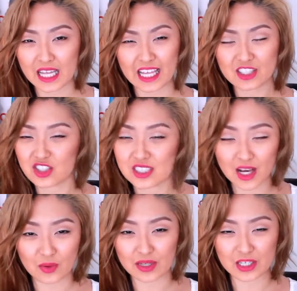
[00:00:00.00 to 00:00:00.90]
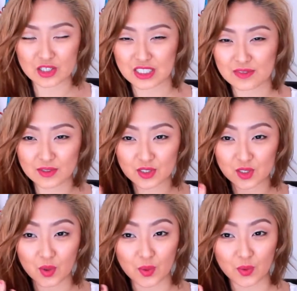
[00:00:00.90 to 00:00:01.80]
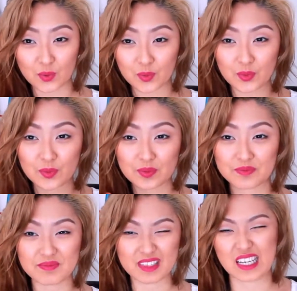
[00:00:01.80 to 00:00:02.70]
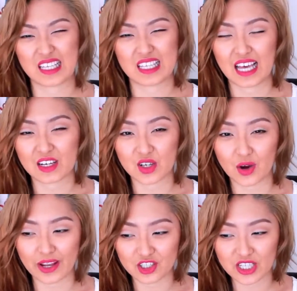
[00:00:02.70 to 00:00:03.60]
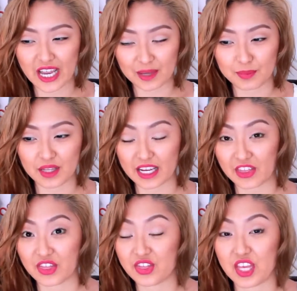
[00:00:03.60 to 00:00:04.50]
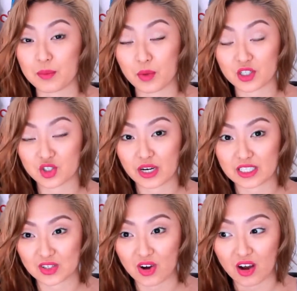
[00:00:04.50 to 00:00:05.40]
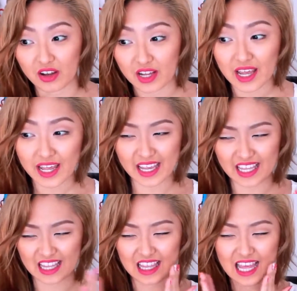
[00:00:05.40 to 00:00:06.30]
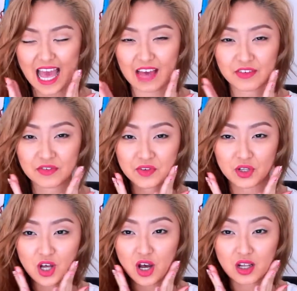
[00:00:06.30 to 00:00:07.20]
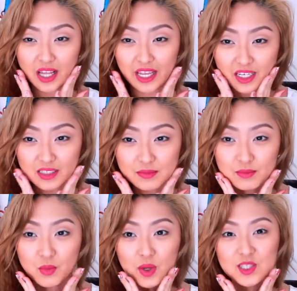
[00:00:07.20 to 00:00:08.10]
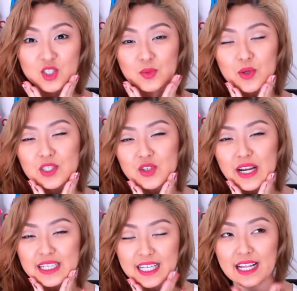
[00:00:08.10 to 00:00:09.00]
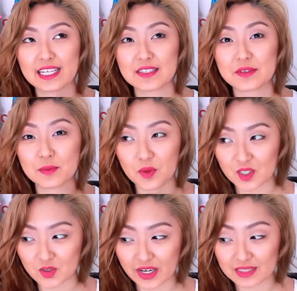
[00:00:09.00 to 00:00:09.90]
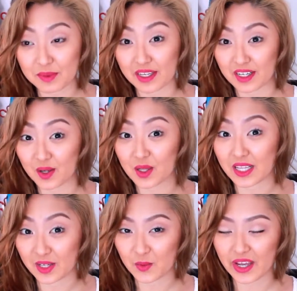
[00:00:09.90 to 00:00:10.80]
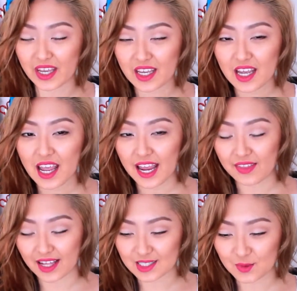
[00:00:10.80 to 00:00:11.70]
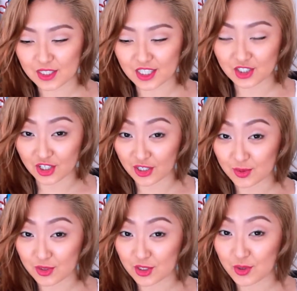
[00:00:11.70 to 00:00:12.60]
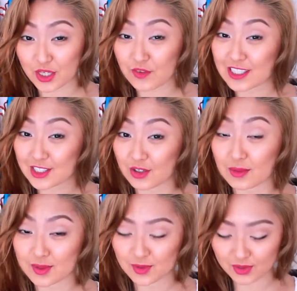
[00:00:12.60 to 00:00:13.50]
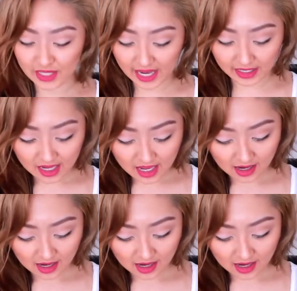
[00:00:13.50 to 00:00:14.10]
it's just how you just feel so, I don't know, I just can't put like a thick moisturizer on and have it feel all like moisturized. I like to feel moisturized but in a clean way, and that's what the gels will do. Even serums will do that.